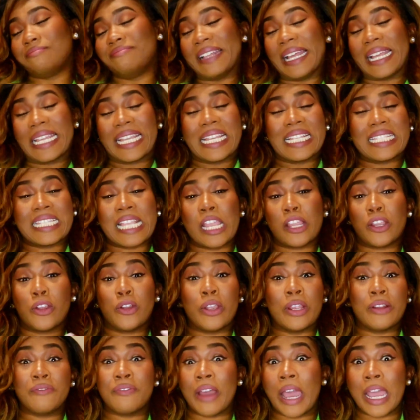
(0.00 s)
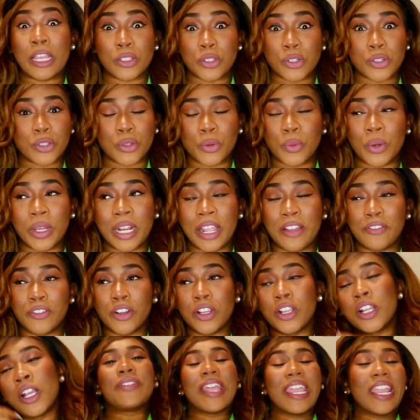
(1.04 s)
I guess like her advisors or
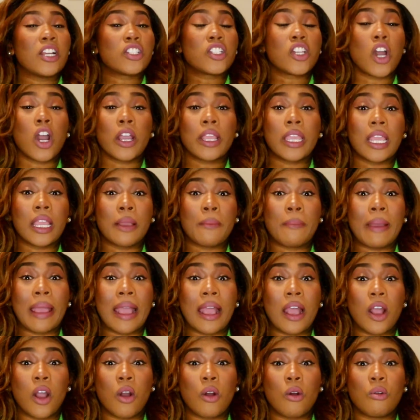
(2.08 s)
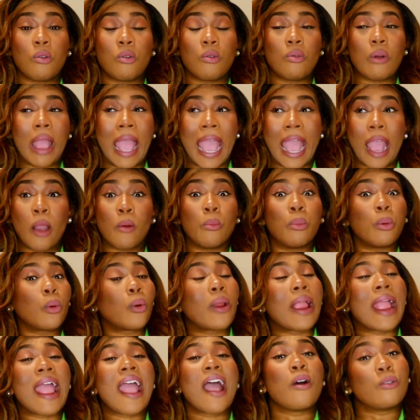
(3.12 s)
whatever. They are talking about how
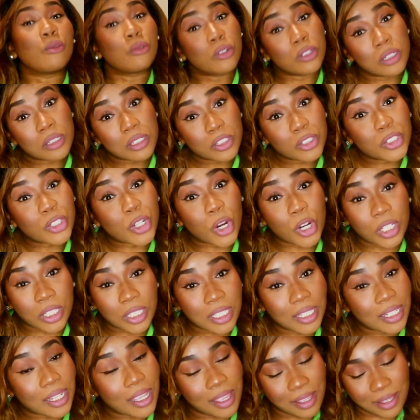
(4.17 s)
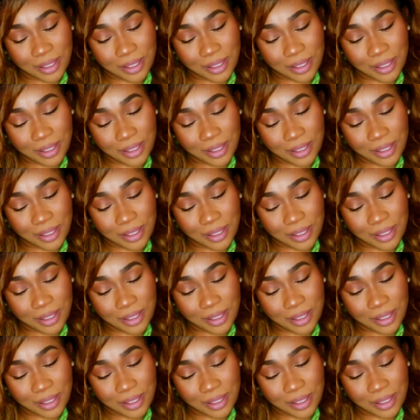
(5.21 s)
brown Charlotte